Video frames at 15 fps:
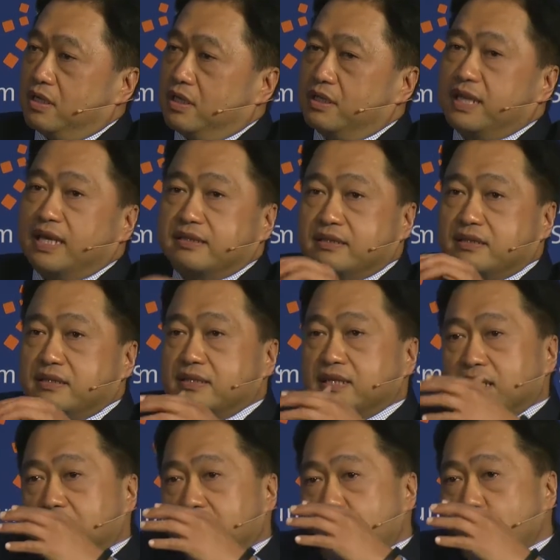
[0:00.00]
that
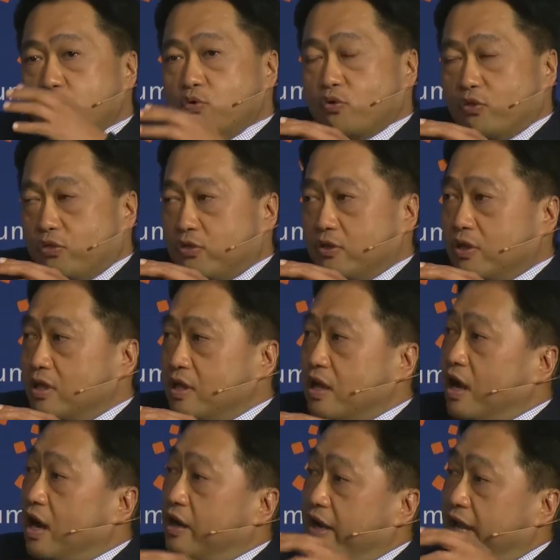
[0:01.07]
the youth
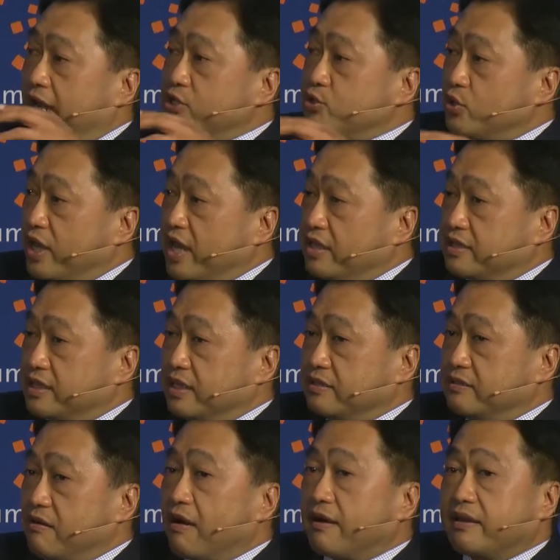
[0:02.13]
are educated,
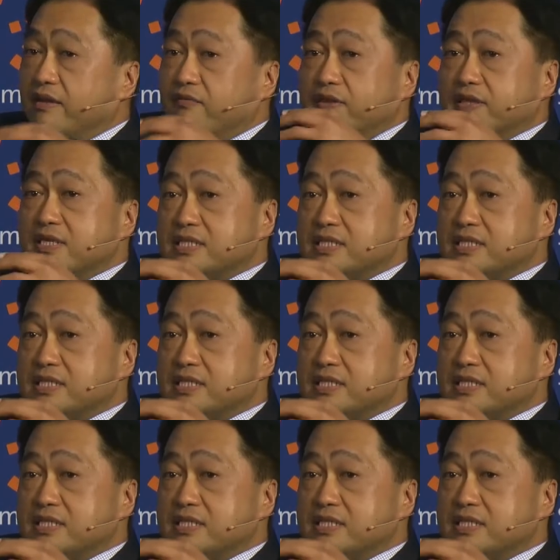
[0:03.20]
are given the